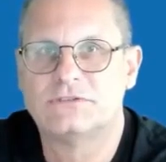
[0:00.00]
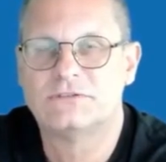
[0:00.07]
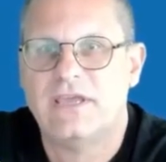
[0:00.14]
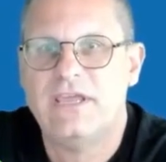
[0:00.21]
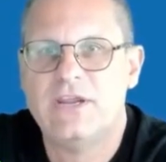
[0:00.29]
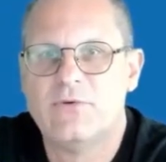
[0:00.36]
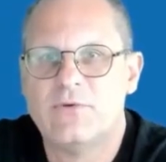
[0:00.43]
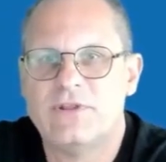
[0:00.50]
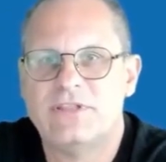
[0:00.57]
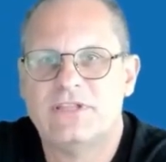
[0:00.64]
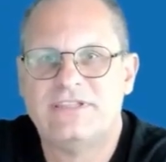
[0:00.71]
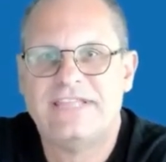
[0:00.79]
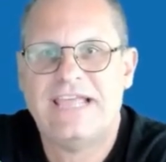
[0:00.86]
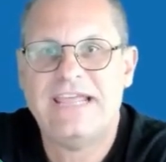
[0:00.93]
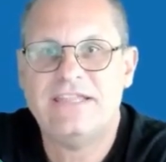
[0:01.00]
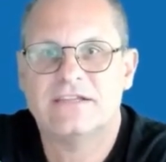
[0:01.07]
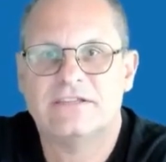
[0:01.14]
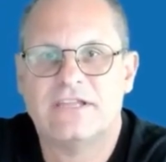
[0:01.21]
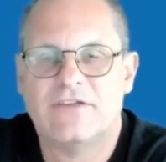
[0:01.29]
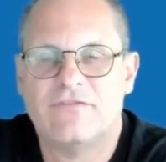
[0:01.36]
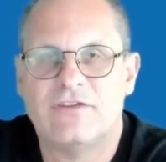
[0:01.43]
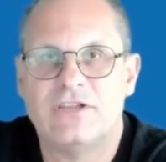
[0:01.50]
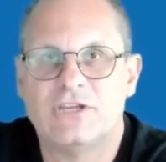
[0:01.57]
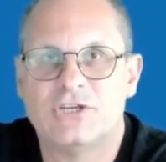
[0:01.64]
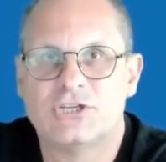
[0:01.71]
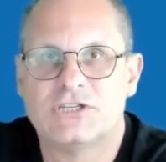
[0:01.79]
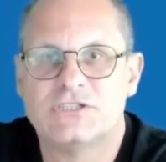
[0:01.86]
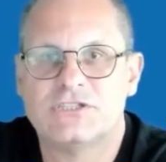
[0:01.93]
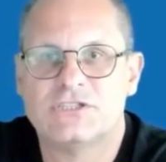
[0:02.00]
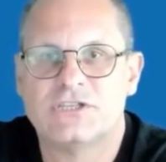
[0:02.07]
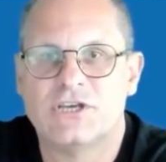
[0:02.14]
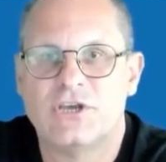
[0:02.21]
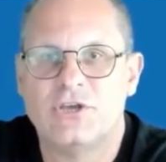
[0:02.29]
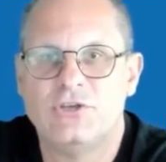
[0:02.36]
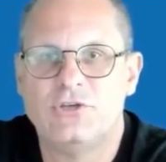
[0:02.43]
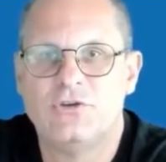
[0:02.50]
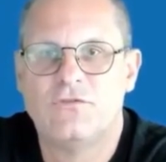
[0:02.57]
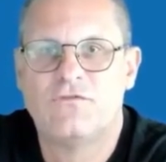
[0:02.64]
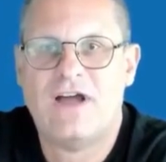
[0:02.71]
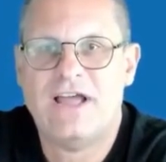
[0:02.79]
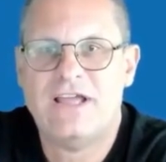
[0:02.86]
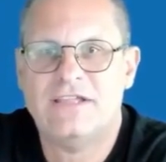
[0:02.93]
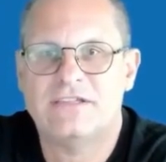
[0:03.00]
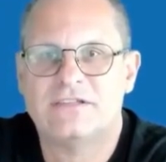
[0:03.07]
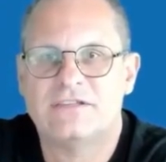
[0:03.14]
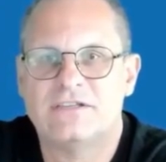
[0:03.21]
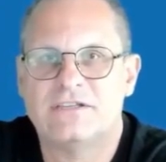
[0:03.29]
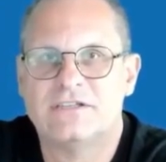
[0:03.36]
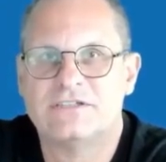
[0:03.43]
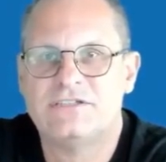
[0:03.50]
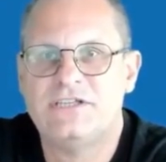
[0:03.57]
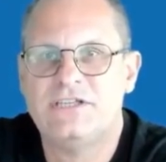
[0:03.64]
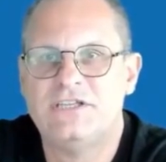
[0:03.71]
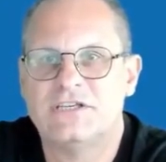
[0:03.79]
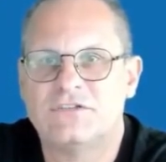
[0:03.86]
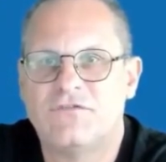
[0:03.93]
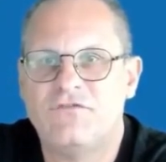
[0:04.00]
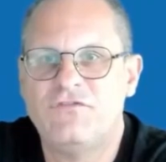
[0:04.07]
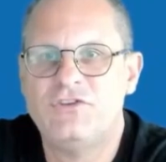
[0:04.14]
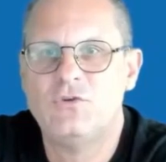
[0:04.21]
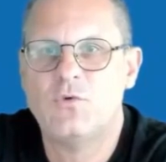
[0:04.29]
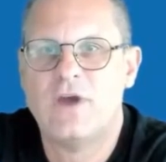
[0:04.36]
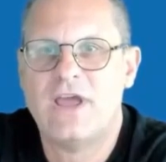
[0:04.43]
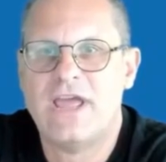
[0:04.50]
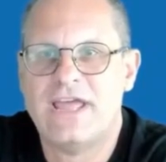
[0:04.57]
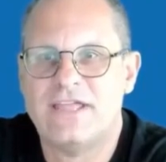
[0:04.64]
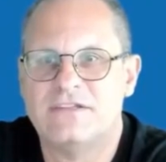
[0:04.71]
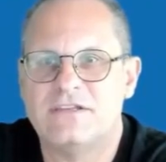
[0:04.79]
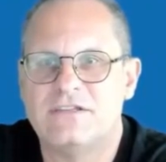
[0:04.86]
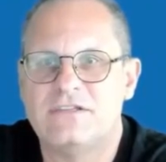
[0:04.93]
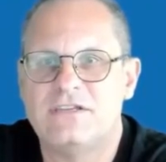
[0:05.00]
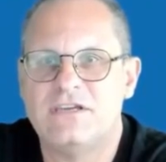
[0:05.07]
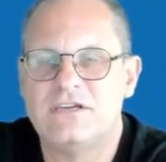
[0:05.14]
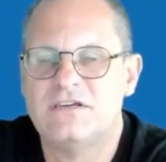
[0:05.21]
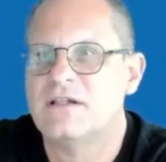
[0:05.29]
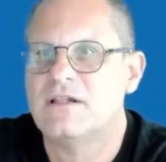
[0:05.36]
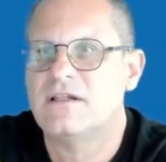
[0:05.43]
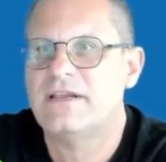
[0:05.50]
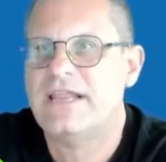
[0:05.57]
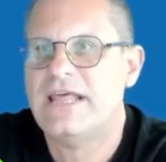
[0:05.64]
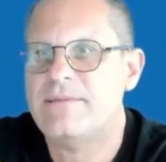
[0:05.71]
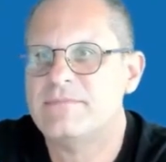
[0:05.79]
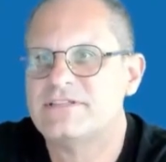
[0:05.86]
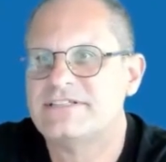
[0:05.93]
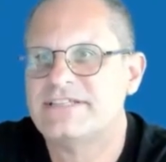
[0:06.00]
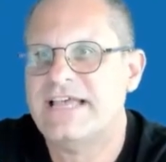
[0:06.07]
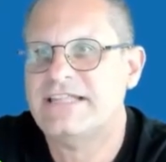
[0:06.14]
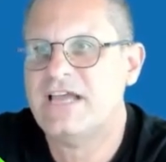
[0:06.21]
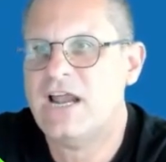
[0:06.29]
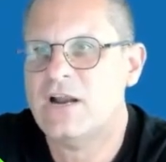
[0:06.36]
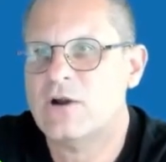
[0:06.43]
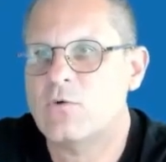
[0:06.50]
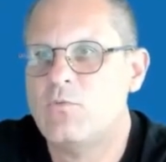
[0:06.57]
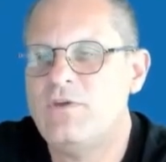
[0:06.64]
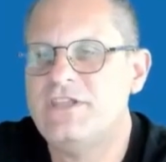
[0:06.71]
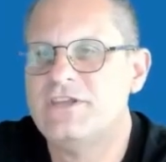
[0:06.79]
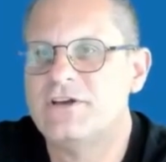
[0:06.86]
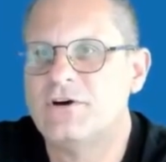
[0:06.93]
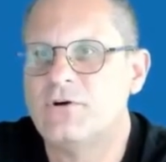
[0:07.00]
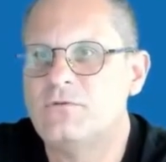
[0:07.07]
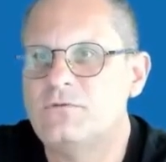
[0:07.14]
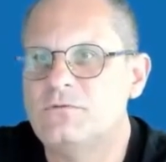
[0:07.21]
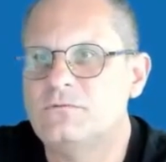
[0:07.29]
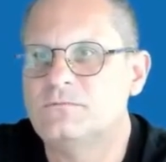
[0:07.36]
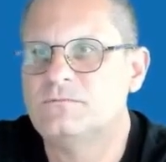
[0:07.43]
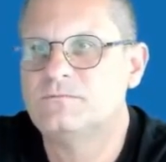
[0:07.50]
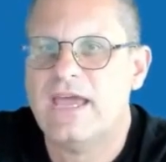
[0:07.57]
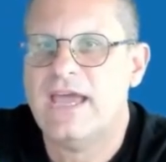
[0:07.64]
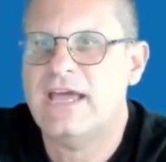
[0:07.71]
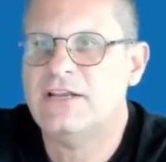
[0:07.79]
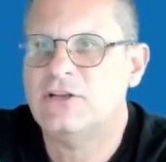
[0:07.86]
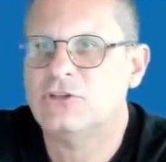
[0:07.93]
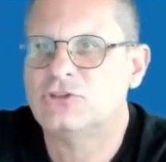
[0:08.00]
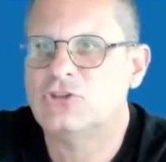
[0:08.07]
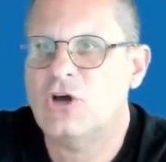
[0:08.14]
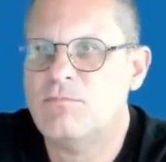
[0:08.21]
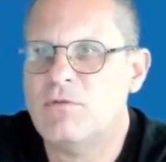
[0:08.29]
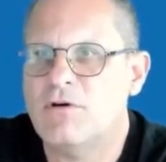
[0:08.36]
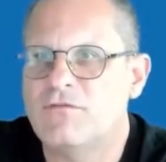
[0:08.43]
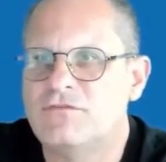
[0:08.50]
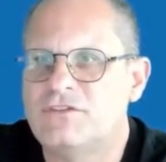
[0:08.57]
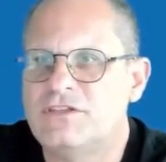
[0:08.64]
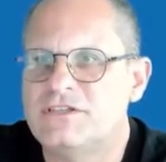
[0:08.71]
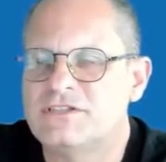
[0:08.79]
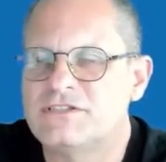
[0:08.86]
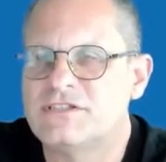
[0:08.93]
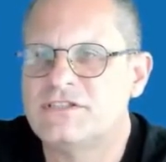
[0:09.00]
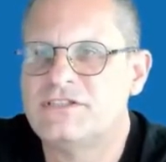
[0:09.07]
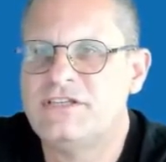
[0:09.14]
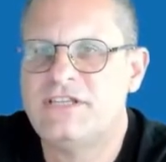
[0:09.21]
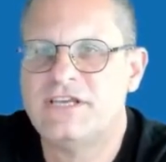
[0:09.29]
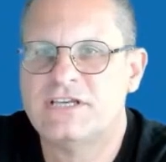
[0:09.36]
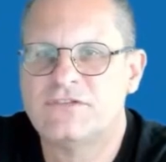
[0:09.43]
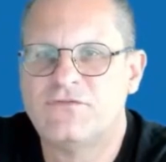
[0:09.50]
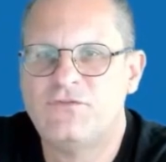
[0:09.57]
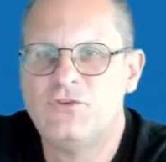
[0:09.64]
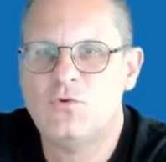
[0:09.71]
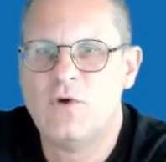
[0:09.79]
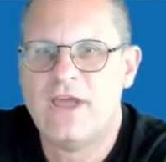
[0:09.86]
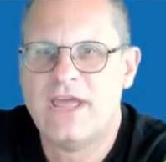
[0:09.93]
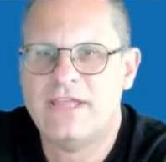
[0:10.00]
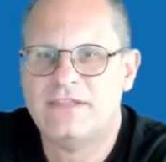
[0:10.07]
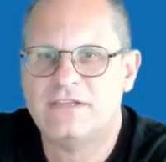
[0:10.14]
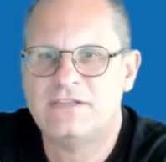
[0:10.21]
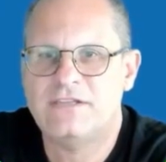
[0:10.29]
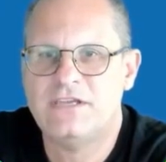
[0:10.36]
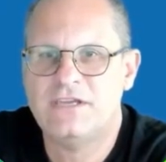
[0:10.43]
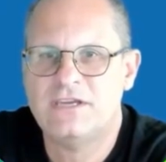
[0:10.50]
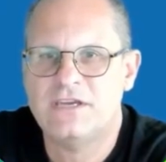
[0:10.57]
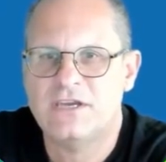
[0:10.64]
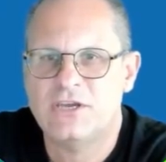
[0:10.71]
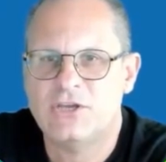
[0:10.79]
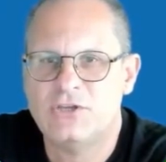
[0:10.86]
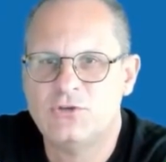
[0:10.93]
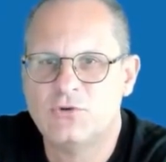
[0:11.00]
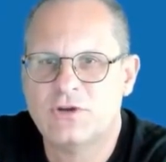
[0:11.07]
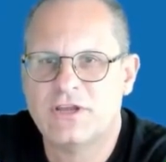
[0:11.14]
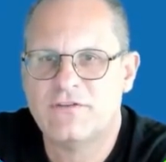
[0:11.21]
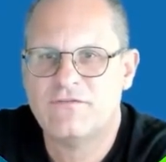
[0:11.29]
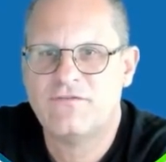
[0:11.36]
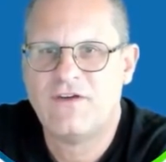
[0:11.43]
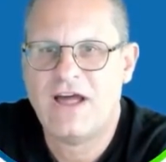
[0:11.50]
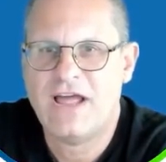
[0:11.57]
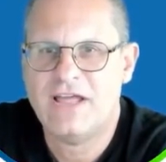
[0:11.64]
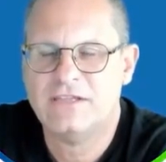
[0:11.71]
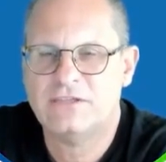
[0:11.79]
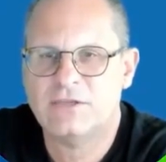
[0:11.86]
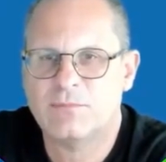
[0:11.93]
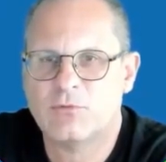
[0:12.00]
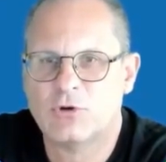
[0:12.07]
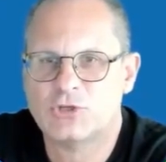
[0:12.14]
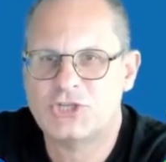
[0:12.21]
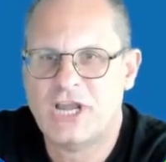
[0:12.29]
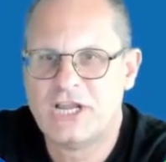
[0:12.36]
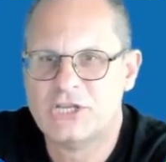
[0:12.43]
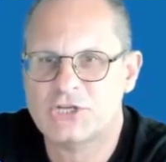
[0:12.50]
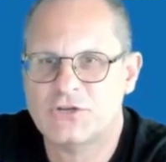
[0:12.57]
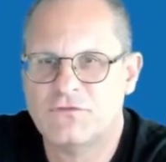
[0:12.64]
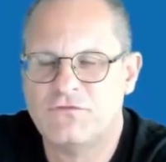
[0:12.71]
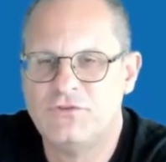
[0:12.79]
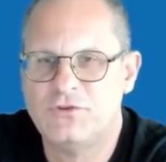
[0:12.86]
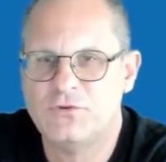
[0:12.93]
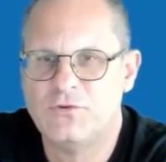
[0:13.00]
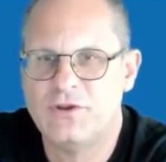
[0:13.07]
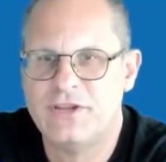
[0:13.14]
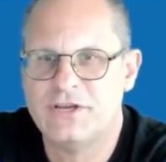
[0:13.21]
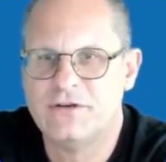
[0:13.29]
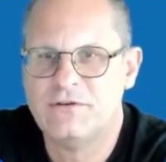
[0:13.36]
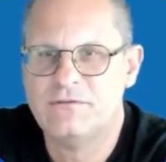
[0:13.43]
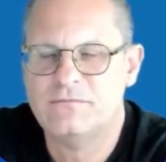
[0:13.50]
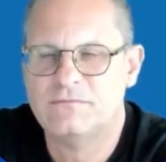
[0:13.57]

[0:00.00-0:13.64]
Here in the data definitions, you find the CDS view entity named setRVideo, and on top of this CDS view entity, you can find the projection view here.